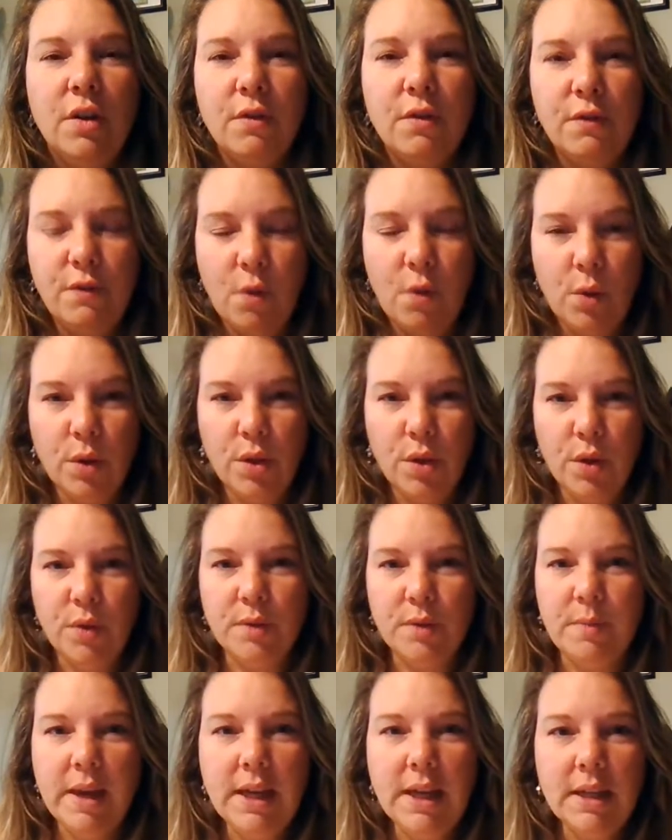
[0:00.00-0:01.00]
for
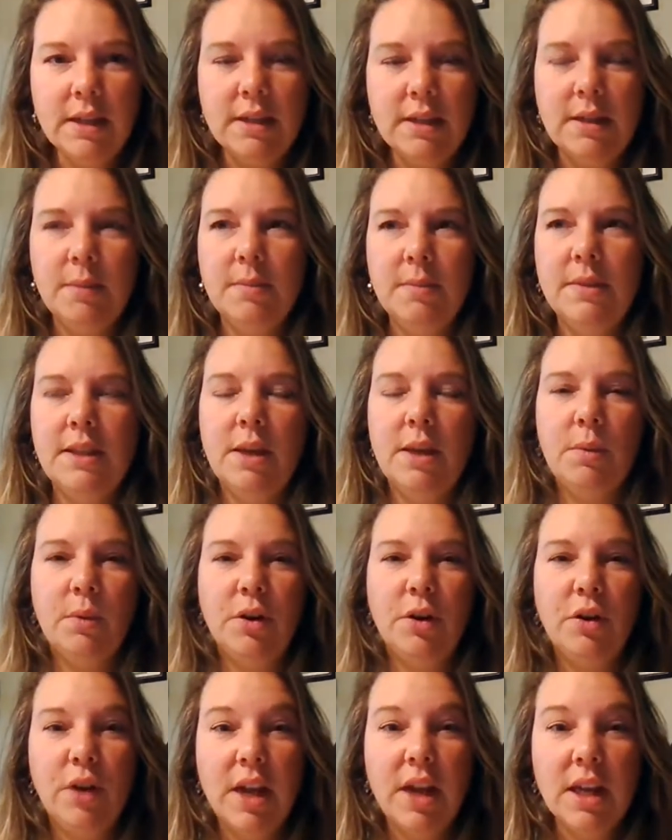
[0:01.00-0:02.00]
those mechanisms that were
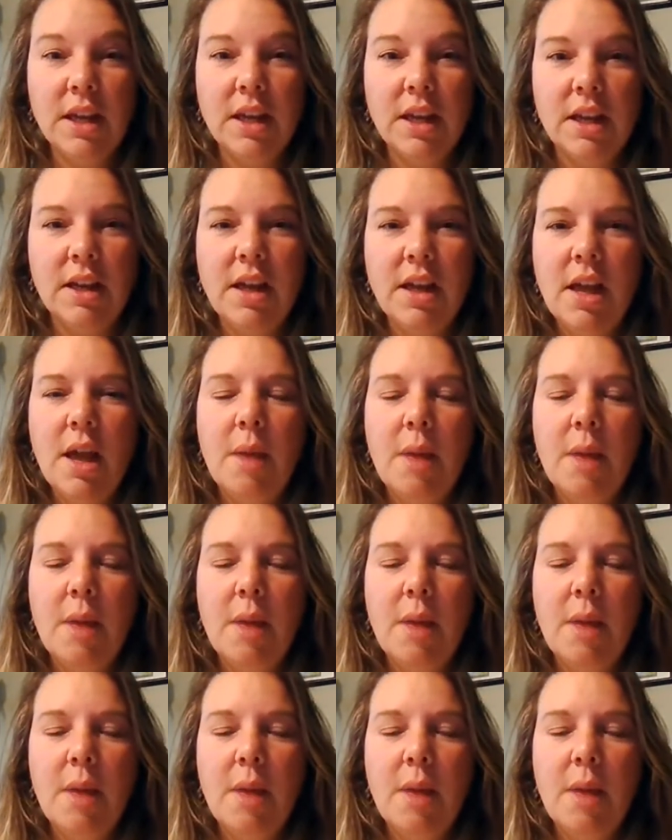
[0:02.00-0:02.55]
created,